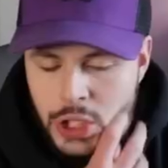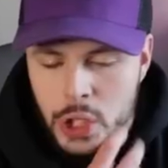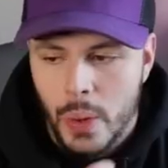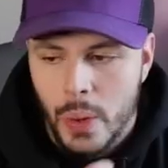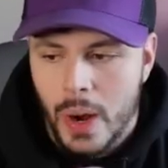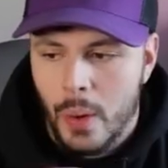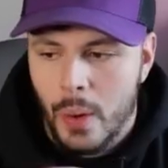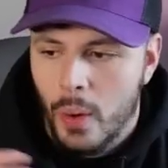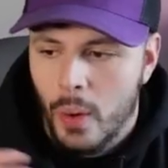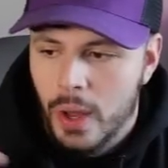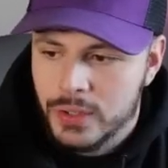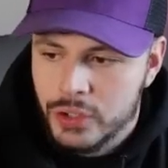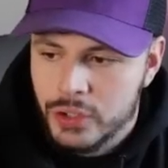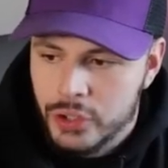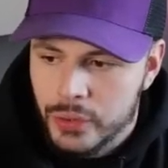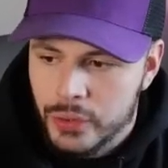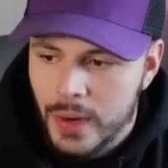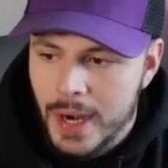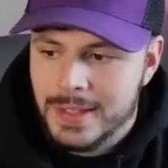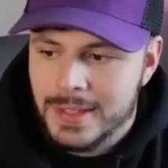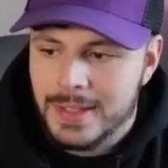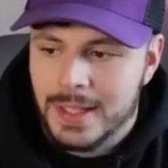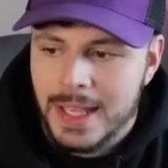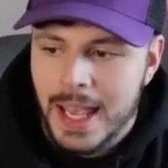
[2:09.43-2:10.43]
I want to
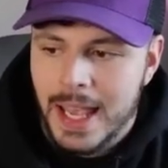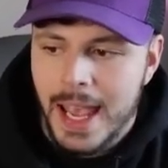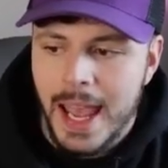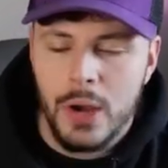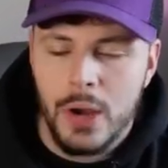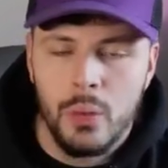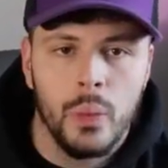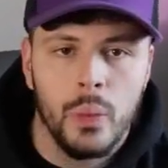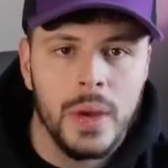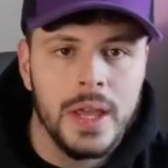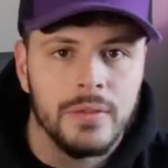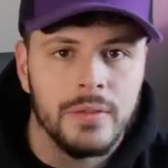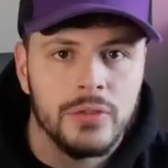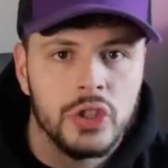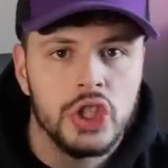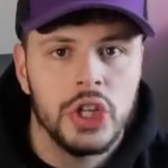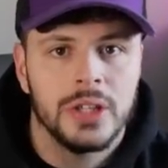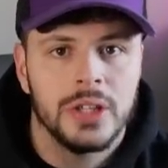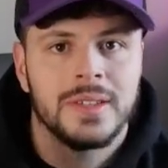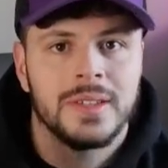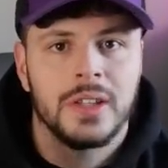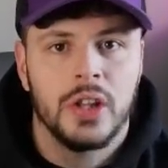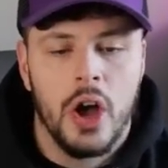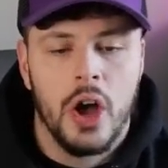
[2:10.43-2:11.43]
stress again, we have
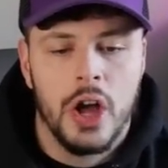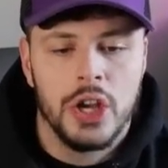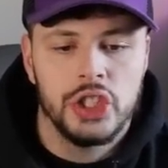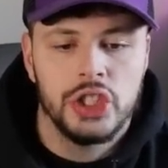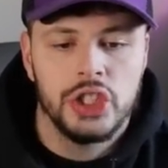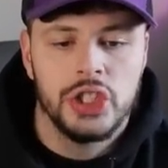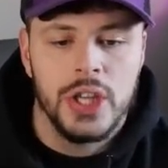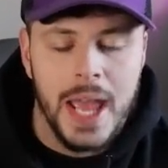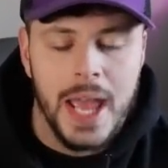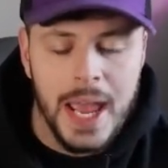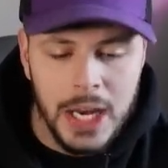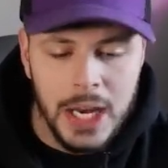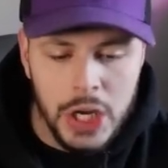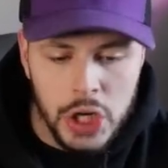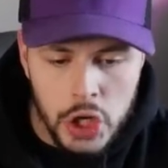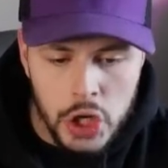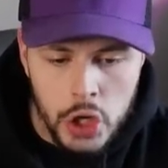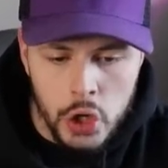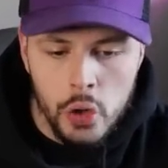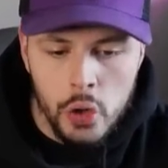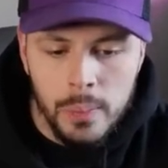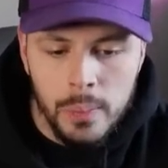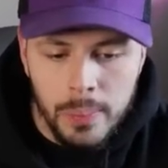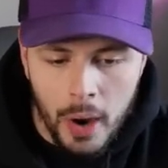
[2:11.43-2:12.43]
just launched a
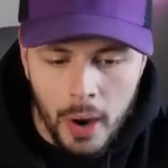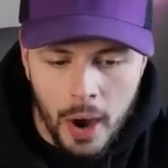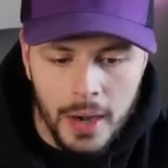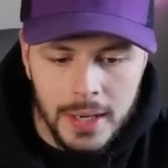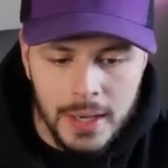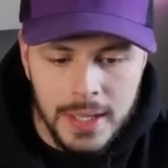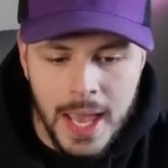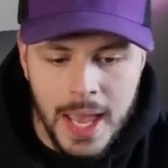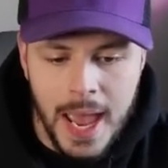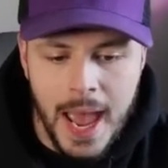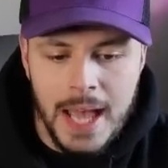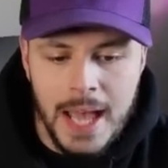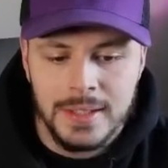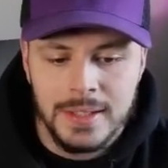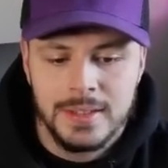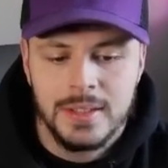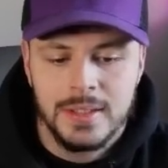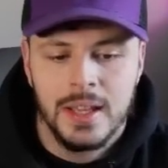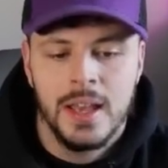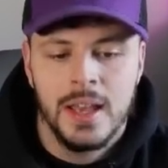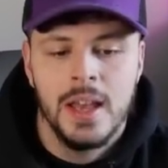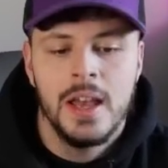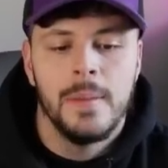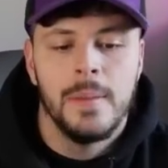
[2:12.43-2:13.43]
new podcast,
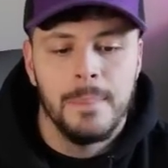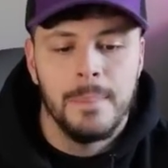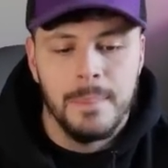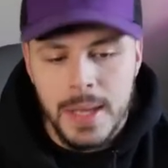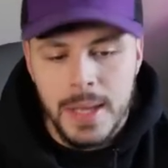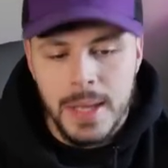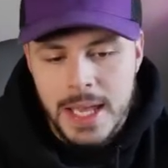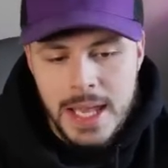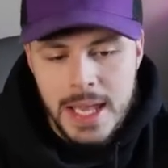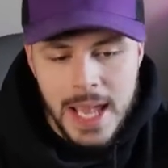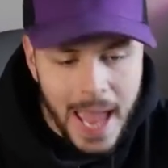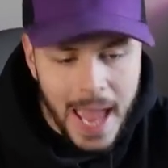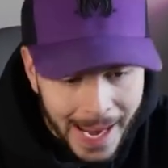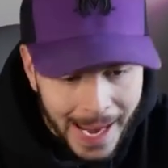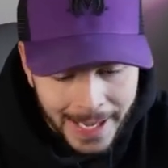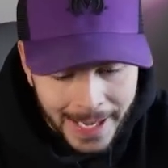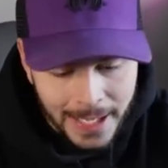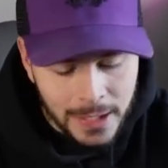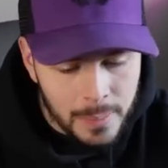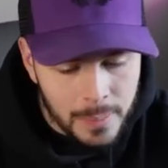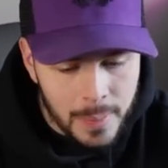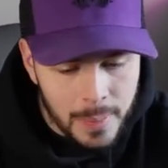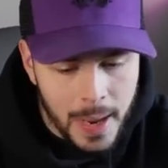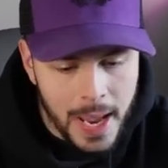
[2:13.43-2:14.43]
me
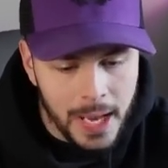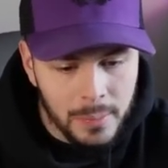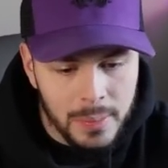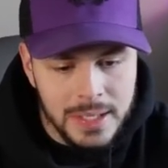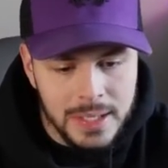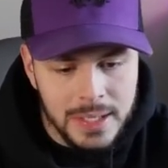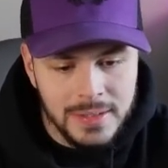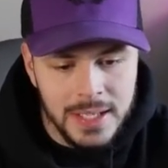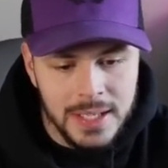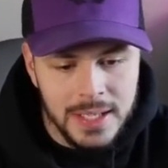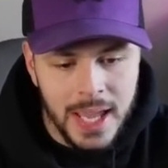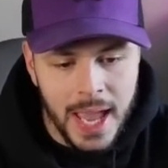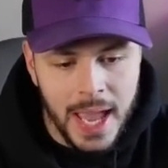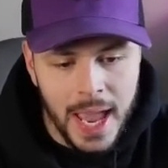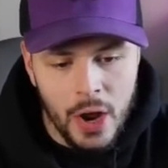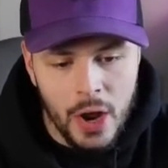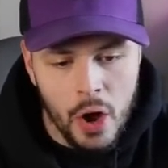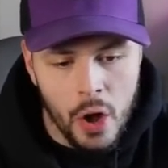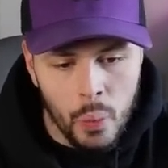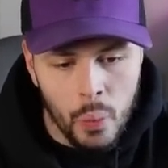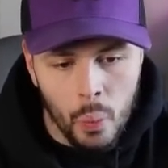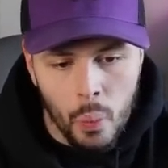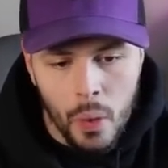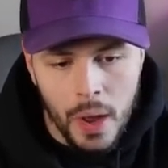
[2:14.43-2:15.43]
and Meg BZK
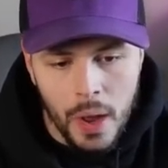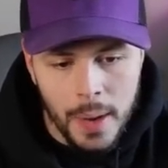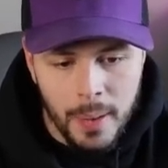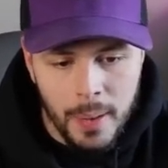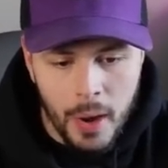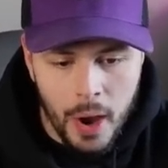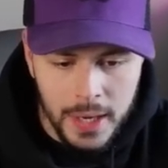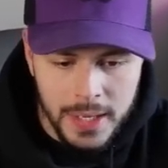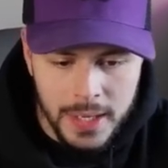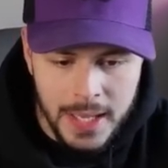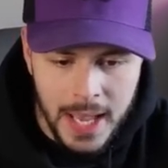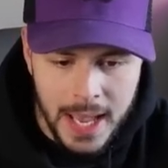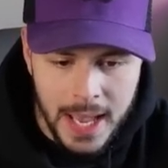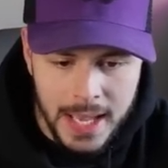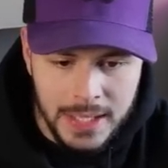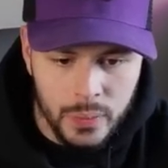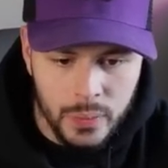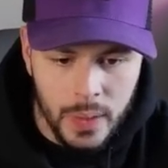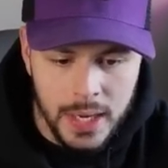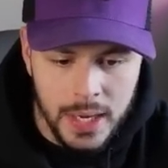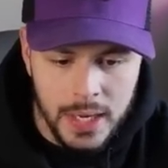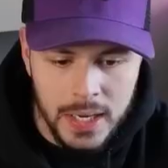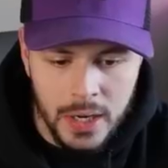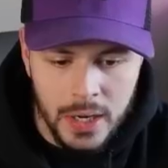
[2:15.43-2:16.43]
on one podcast
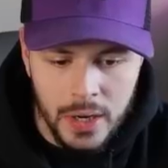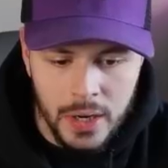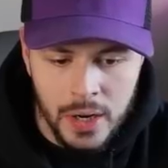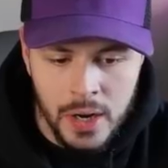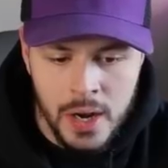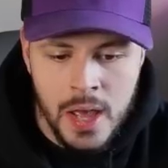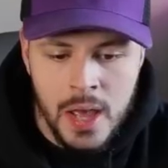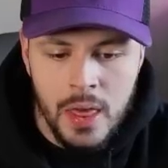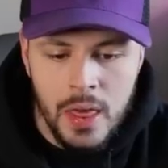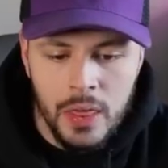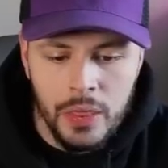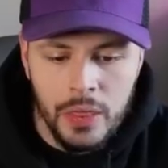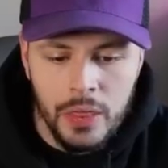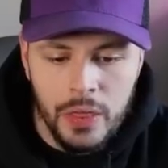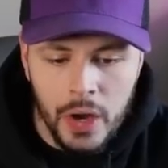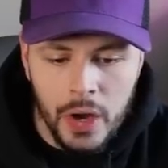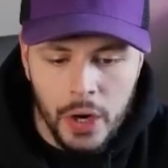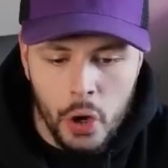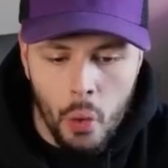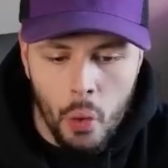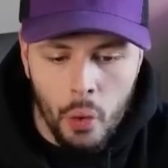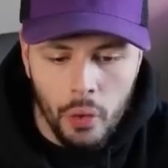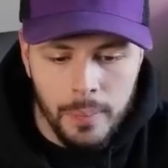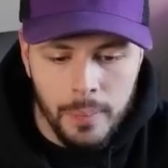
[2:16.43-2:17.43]
right here, The
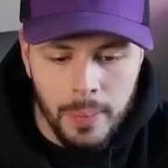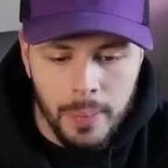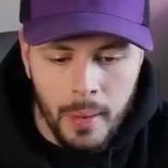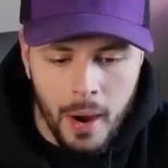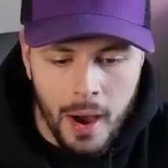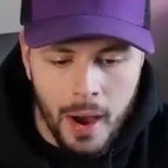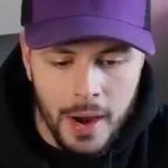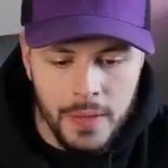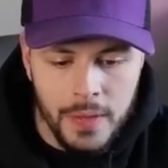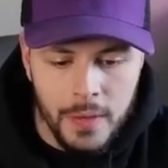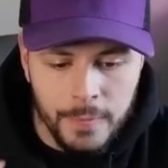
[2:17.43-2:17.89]
Gold Pod.